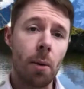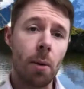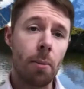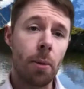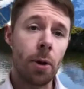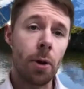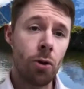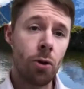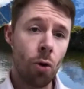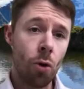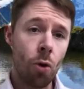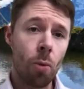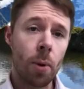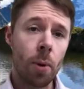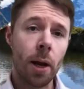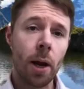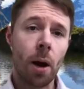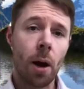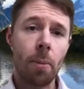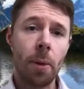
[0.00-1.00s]
but
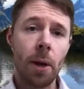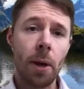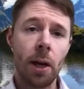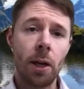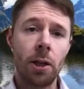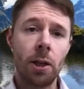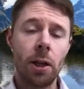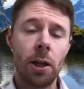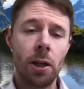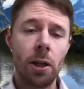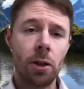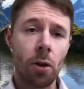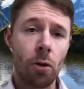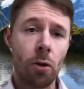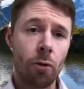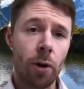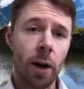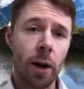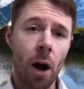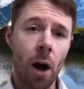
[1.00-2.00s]
normally our PhDs are
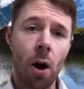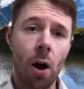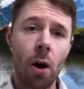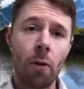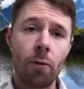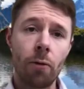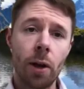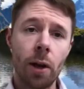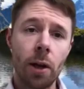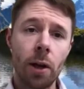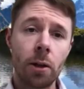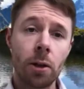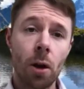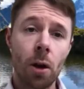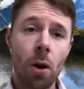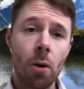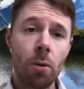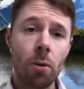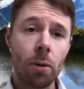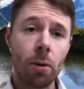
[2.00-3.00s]
3.5 years
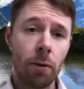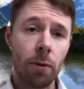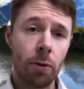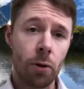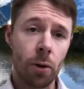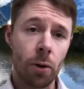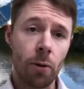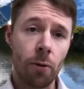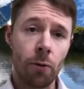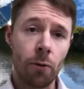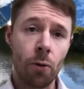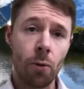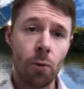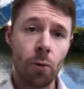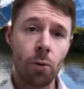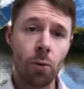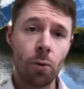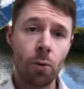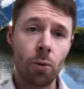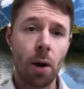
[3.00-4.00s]
long if you're doing it
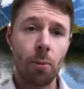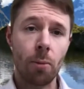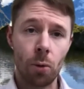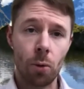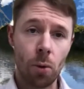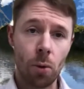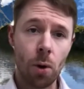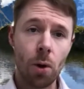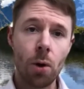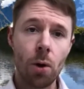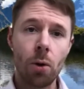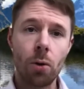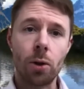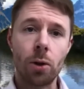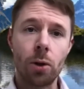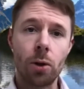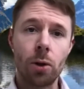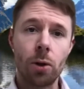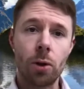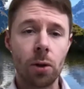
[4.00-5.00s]
full-time, or
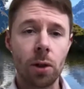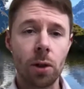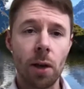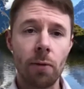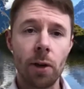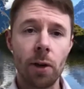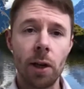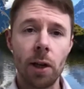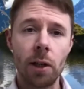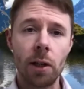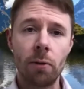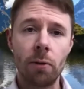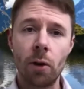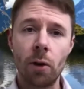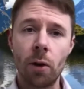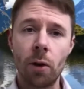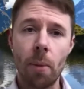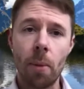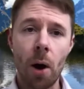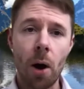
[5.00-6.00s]
6 or 7 years if you're doing
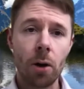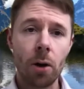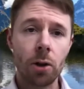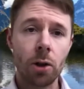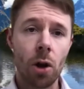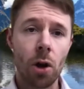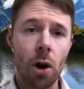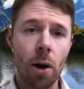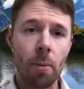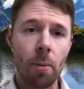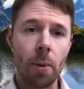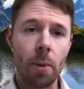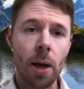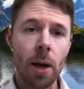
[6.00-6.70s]
it part-time.